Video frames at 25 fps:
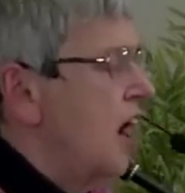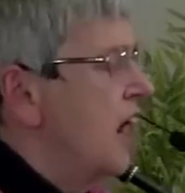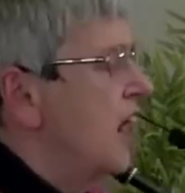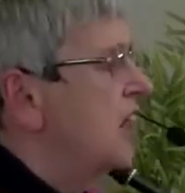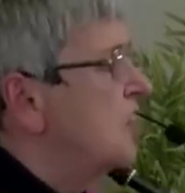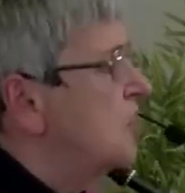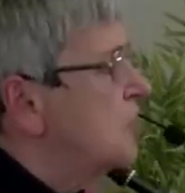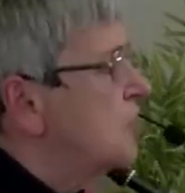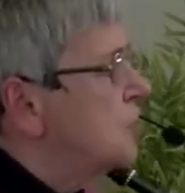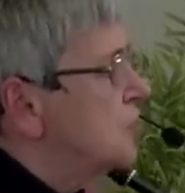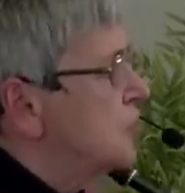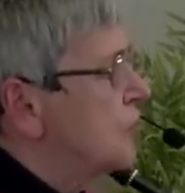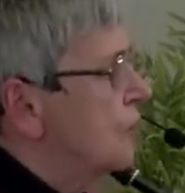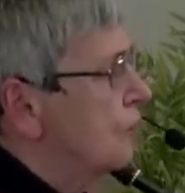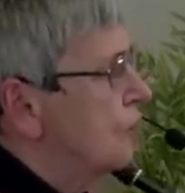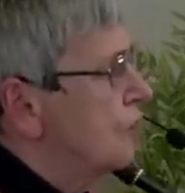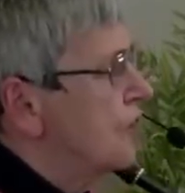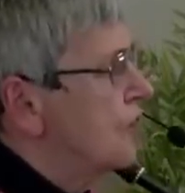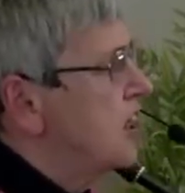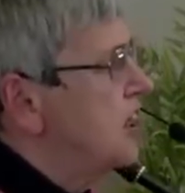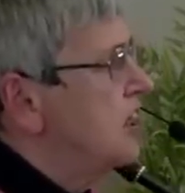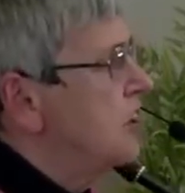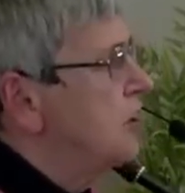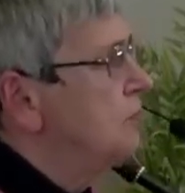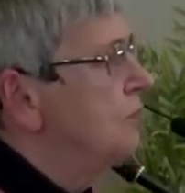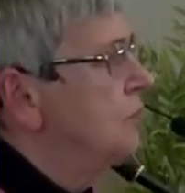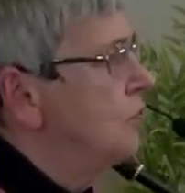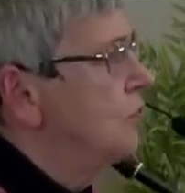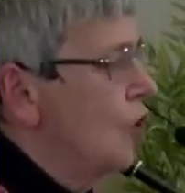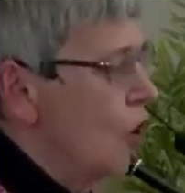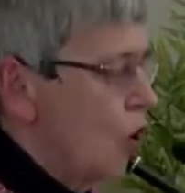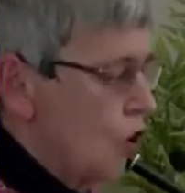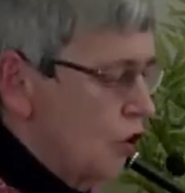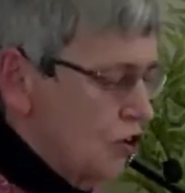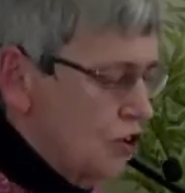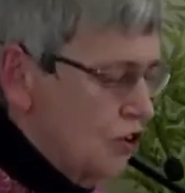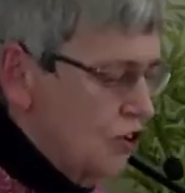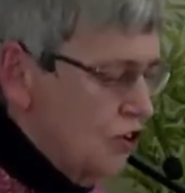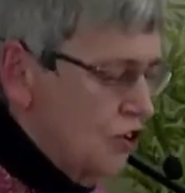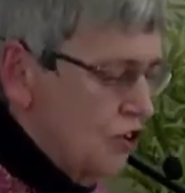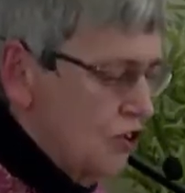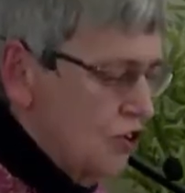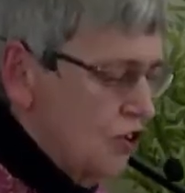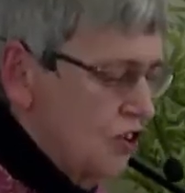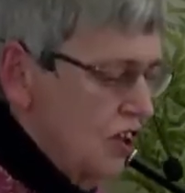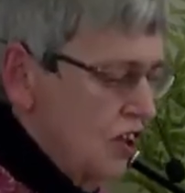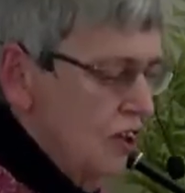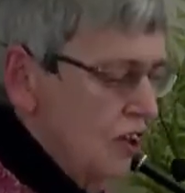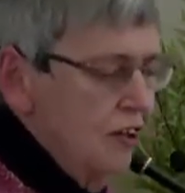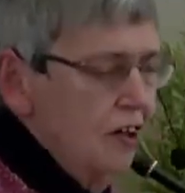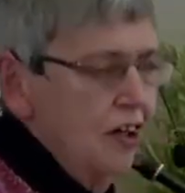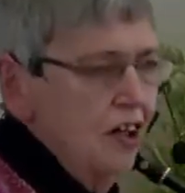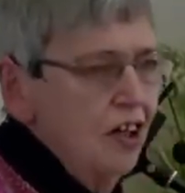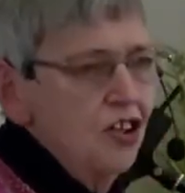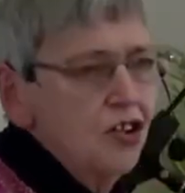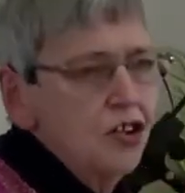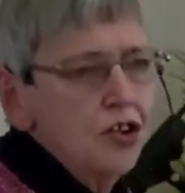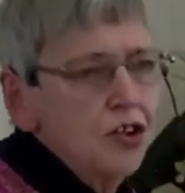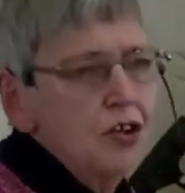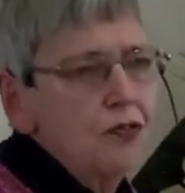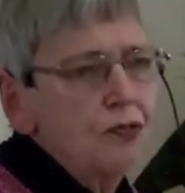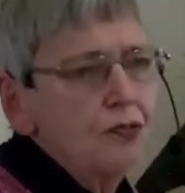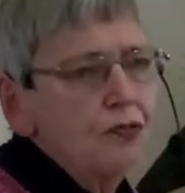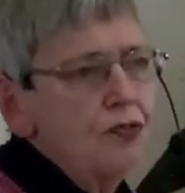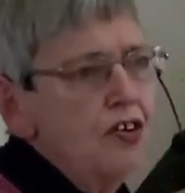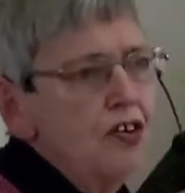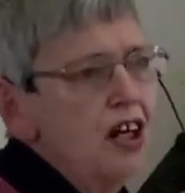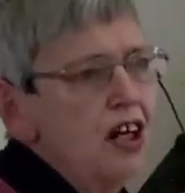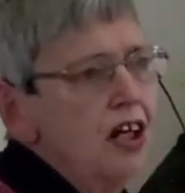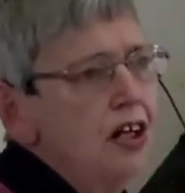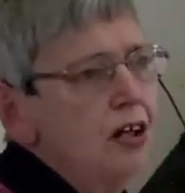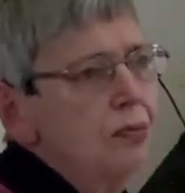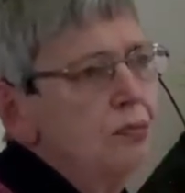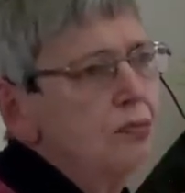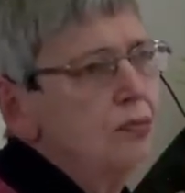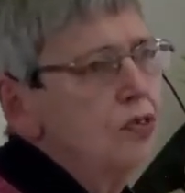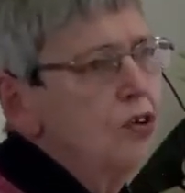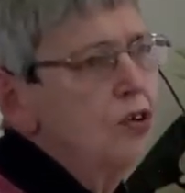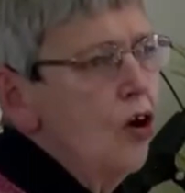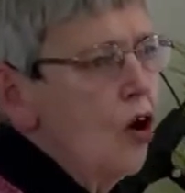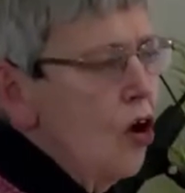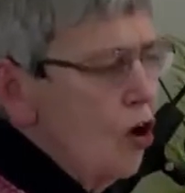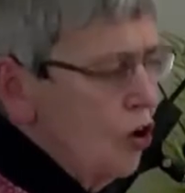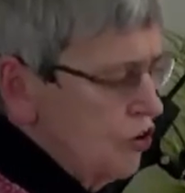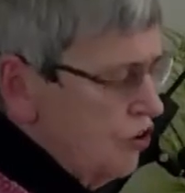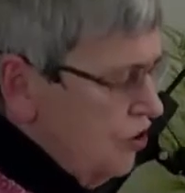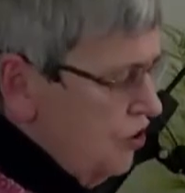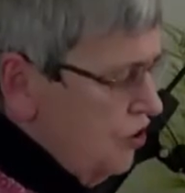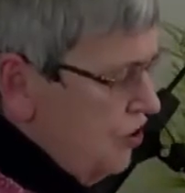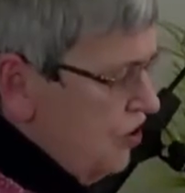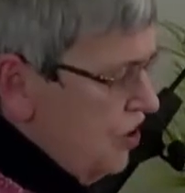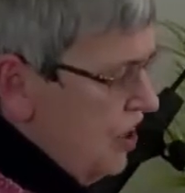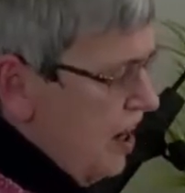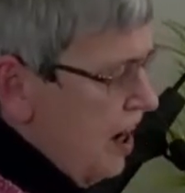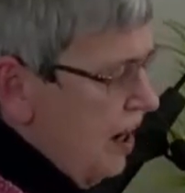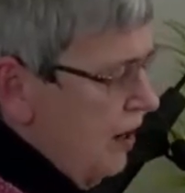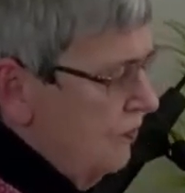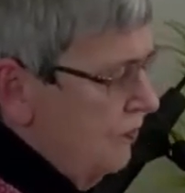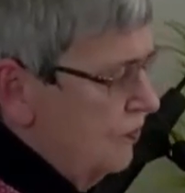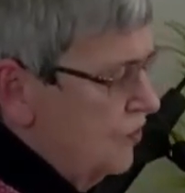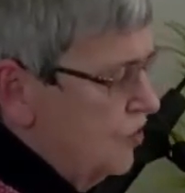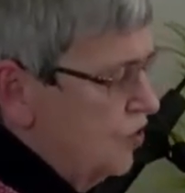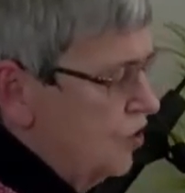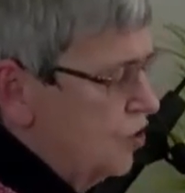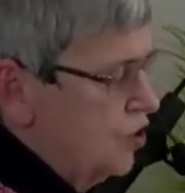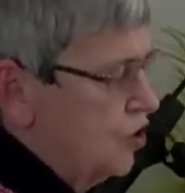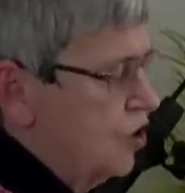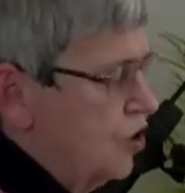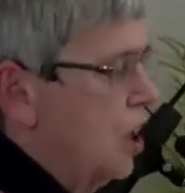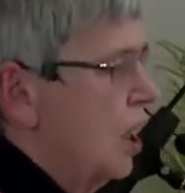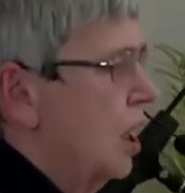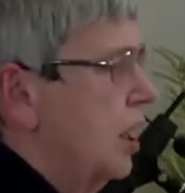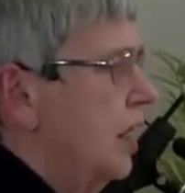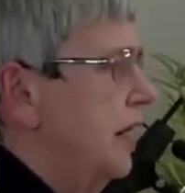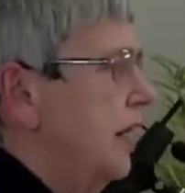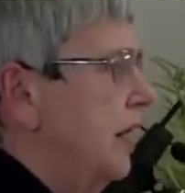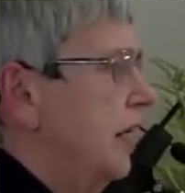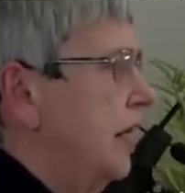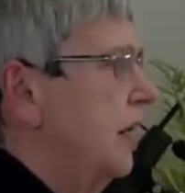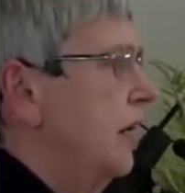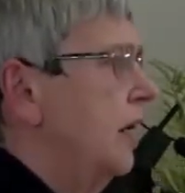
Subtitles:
And it's the freedom not to sin. It's the freedom not to have to try.